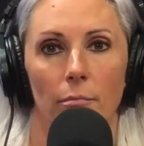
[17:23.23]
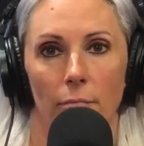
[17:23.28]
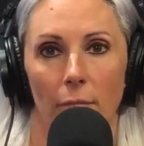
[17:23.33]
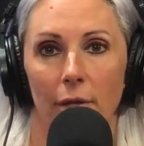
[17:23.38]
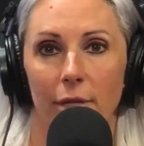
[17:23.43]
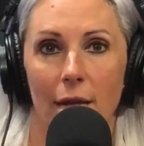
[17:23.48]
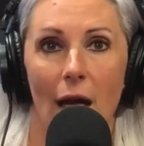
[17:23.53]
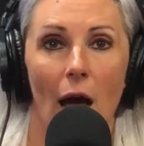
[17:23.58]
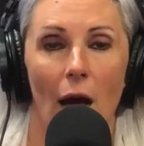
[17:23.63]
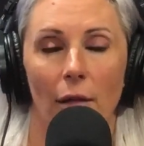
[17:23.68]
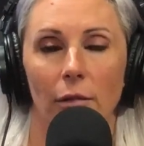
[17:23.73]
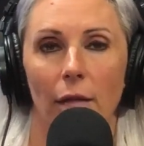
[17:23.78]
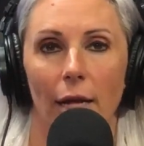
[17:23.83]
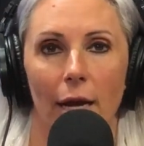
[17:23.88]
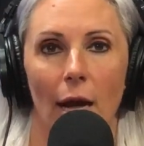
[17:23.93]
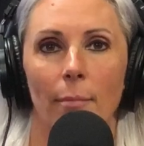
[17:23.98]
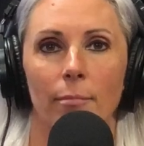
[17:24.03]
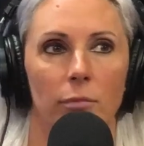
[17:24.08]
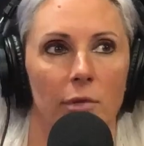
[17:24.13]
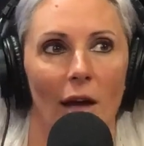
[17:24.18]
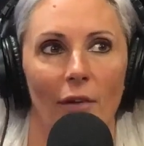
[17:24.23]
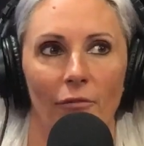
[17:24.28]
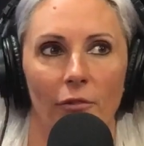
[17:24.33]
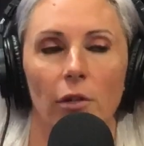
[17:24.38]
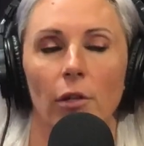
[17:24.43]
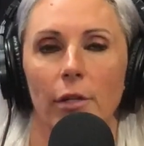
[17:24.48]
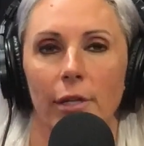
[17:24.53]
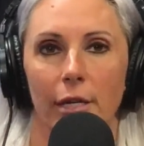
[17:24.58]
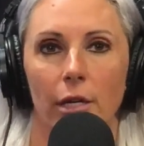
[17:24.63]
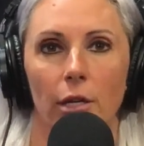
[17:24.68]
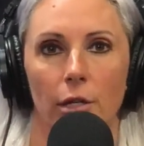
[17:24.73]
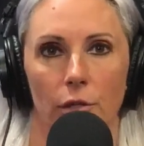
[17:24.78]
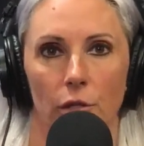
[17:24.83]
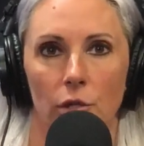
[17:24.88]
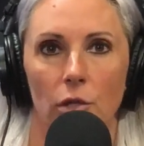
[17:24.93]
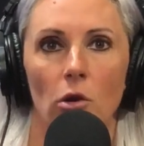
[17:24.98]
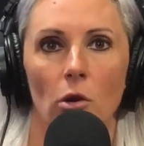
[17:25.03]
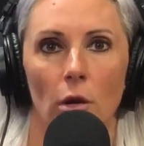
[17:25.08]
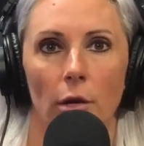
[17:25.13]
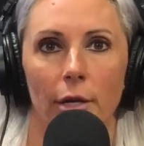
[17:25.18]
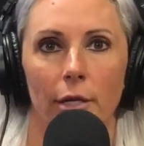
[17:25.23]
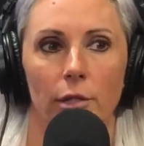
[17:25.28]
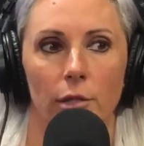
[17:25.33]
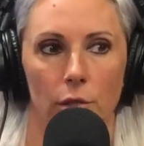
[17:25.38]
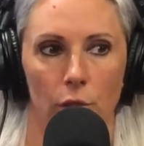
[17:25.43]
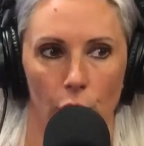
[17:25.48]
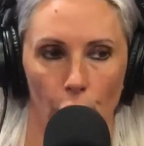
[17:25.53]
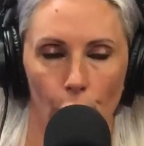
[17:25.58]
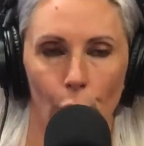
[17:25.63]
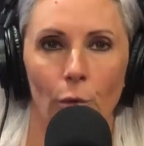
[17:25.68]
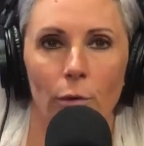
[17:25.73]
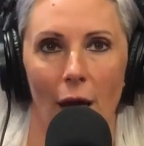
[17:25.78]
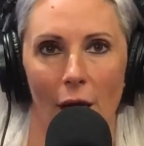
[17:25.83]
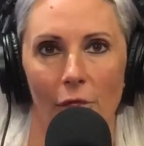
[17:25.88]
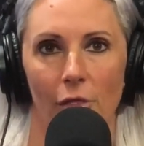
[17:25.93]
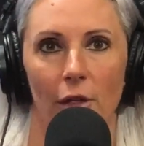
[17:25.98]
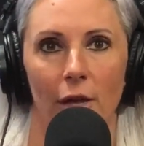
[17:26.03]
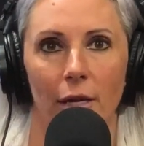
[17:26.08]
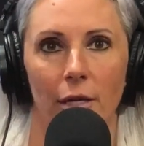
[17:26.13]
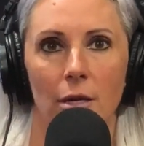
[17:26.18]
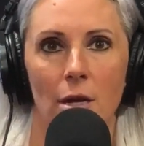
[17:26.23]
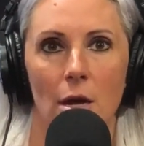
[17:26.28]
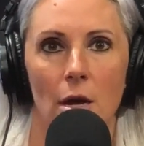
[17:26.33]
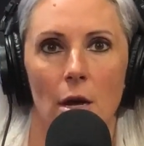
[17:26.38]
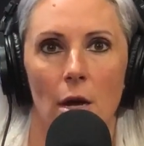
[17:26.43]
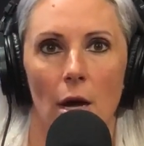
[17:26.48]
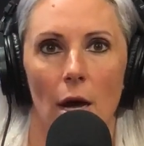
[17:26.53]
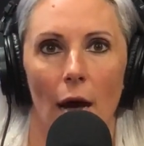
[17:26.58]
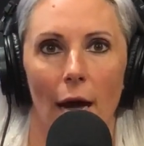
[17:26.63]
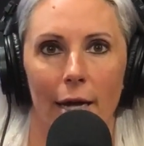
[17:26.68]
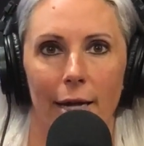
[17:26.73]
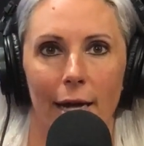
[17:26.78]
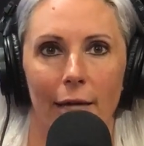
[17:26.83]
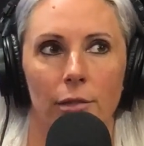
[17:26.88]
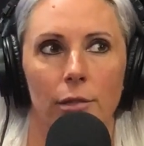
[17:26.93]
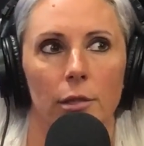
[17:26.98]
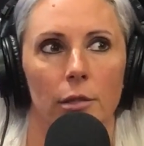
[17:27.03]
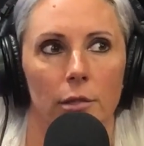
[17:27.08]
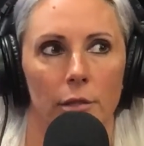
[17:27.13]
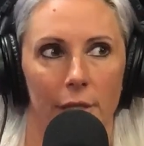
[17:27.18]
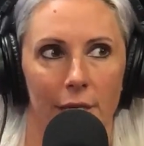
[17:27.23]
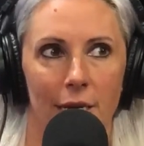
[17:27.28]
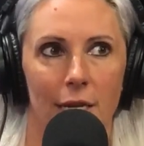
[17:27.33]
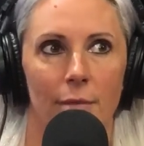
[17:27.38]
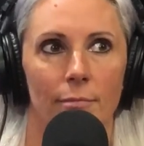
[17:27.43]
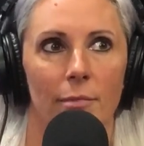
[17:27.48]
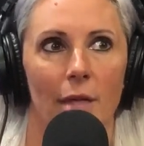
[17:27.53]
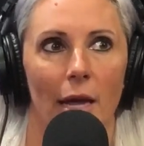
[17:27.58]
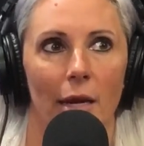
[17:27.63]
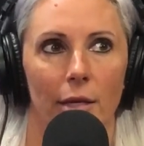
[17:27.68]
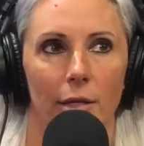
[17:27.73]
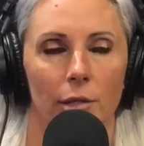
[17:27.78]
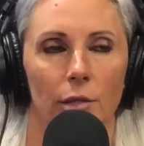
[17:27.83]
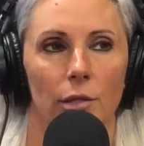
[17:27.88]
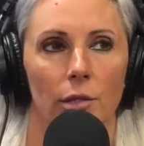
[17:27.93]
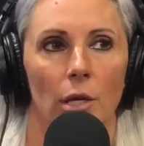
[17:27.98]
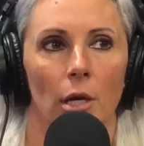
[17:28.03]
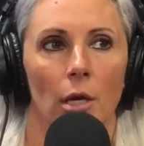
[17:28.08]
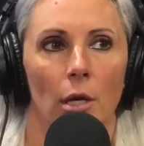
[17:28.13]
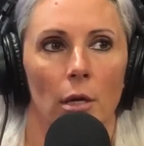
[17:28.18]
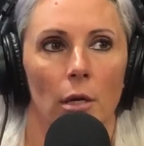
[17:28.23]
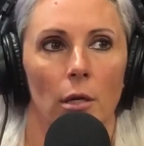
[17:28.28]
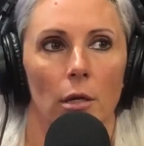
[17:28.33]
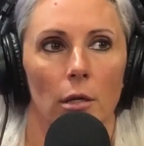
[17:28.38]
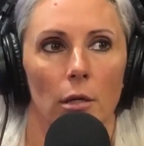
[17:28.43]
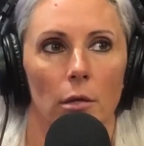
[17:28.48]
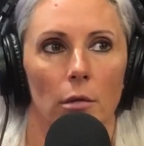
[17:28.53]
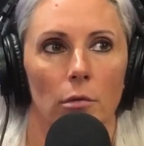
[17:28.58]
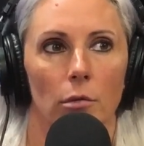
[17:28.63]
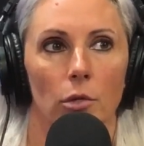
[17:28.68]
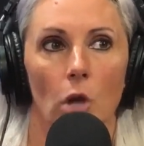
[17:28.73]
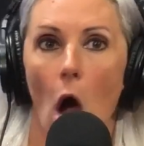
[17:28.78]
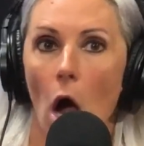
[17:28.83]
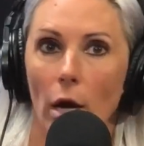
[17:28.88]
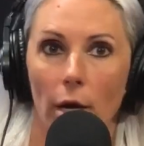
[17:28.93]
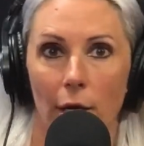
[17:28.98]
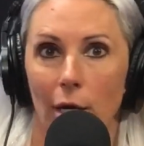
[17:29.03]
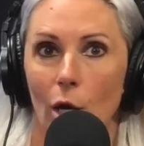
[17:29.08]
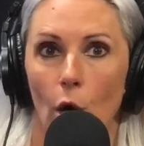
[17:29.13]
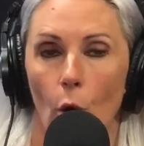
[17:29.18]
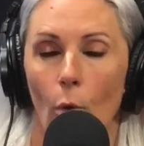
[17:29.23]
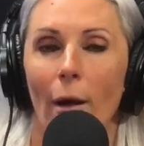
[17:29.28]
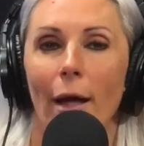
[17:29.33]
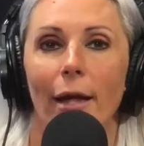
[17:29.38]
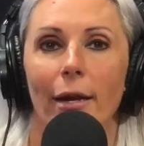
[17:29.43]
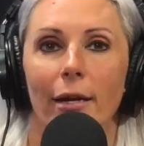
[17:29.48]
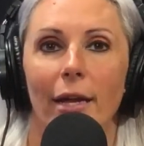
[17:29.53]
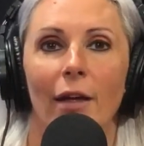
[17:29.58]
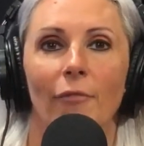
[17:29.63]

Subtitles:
Yeah, I'm definitely concerned. It's 2-0 against a team that is not going to quit.